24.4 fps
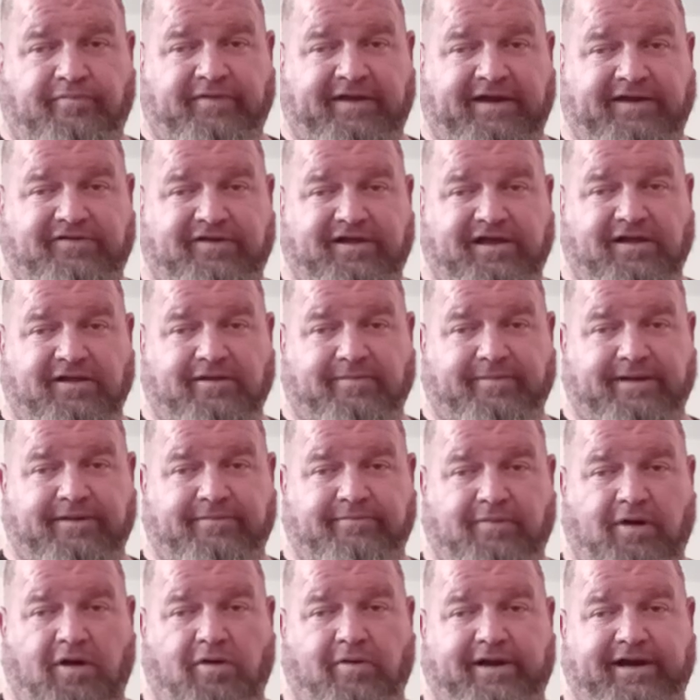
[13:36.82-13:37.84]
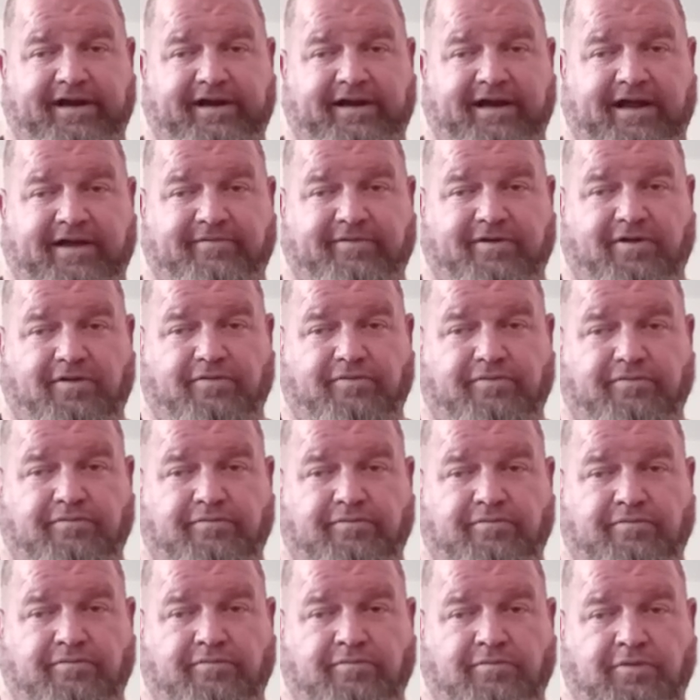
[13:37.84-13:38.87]
Thanks, kill me. Oh, I didn't have it on.
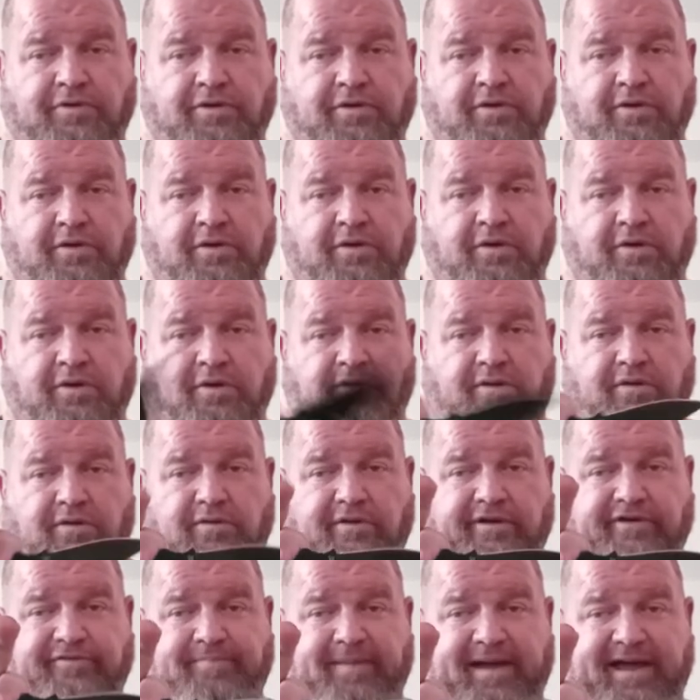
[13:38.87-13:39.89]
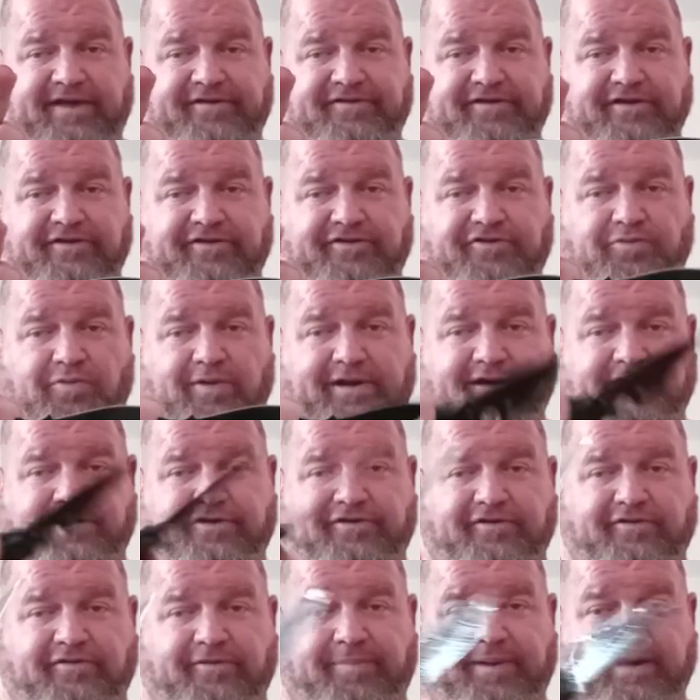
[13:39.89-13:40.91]
Must bask in the
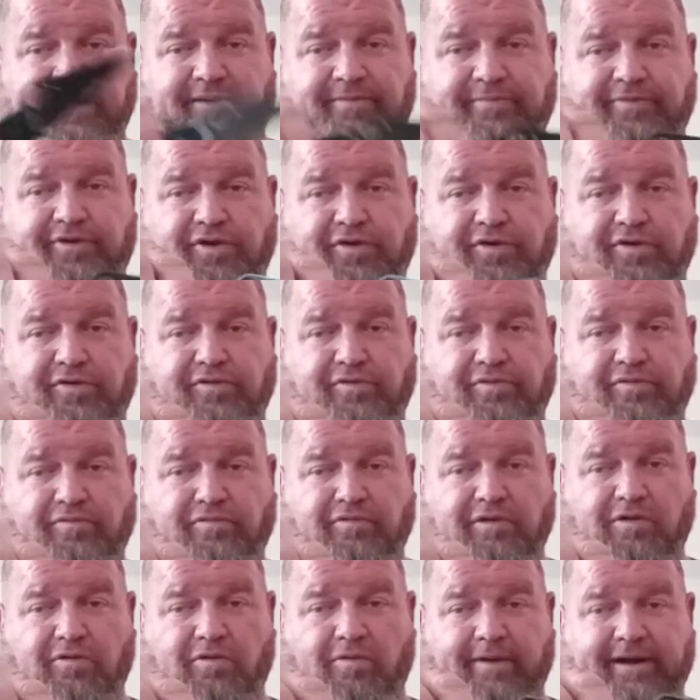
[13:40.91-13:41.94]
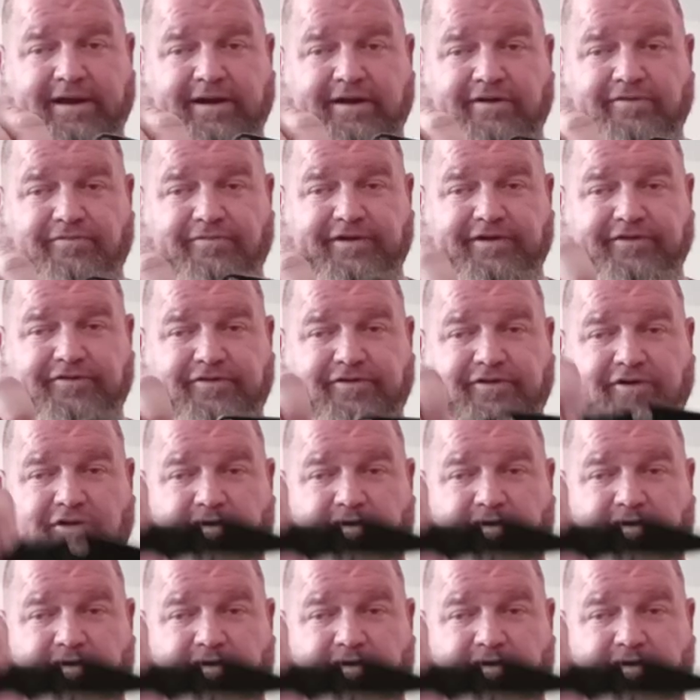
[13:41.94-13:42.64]
sweetness of the PM2 while we're waiting on this